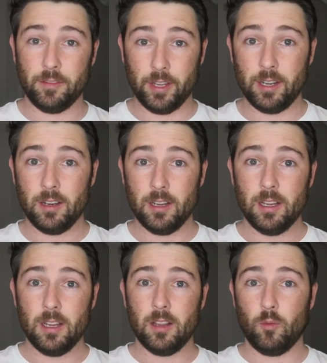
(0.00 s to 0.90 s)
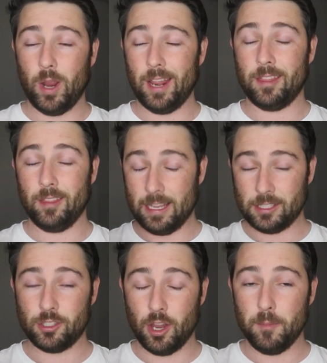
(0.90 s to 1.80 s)
of it, with there's
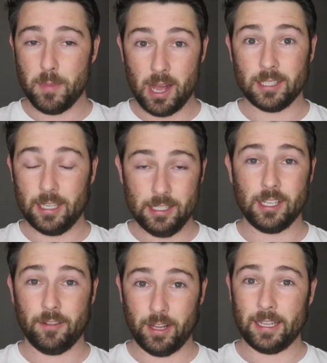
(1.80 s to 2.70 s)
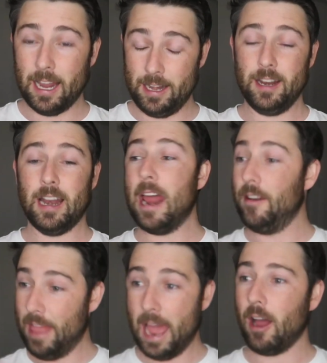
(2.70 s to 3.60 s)
a certain mask and stuff like that in it
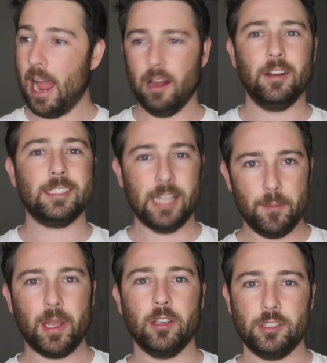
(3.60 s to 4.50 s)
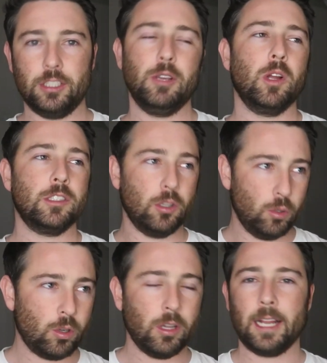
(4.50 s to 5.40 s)
and that i understand because she wants to
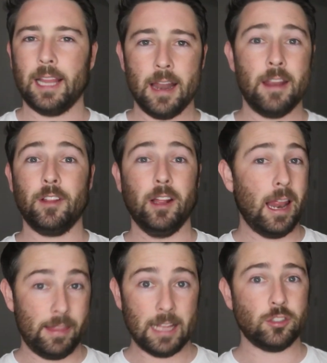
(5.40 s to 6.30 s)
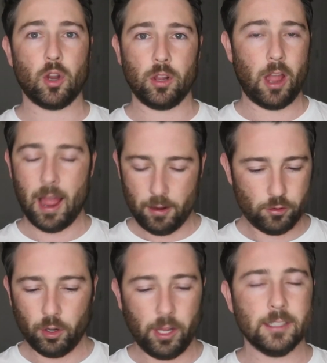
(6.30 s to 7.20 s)
look like that and everything like that that's totally i
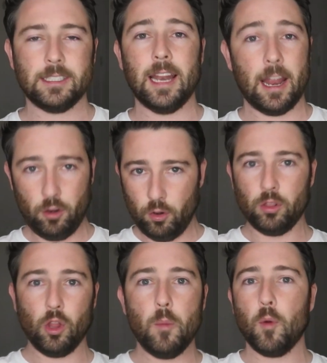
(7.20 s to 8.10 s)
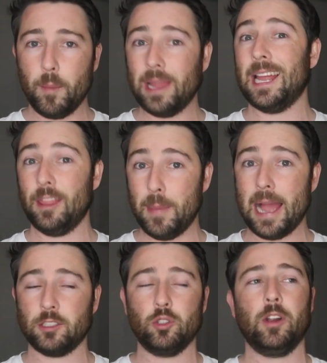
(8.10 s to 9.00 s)
totally understand that and you learn more about that in the
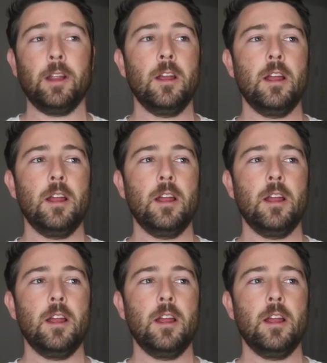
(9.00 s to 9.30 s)
backstory